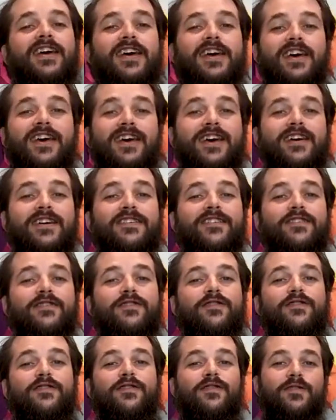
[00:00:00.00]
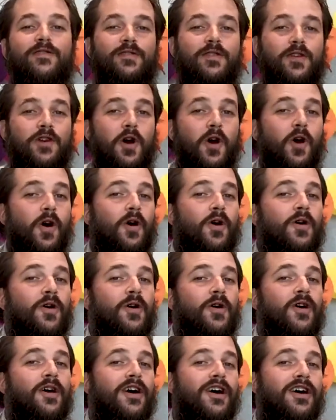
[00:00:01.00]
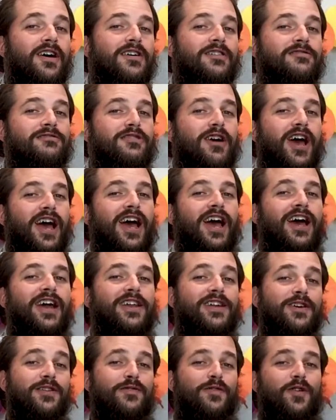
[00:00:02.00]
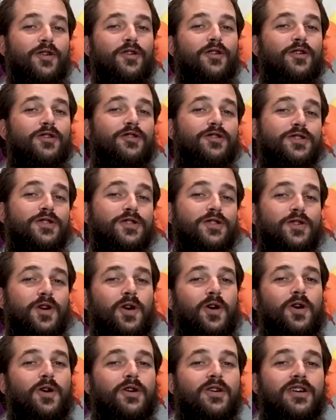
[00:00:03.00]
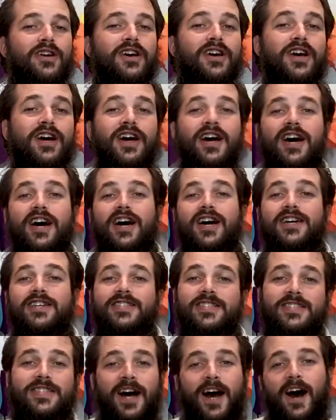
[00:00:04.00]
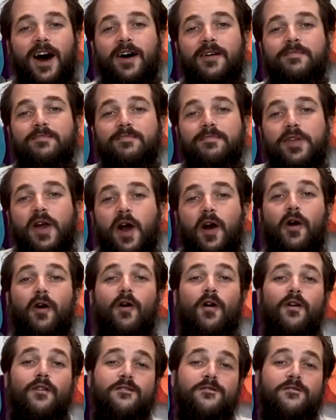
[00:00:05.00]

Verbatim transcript: If you're ready for a story, a stomp yo.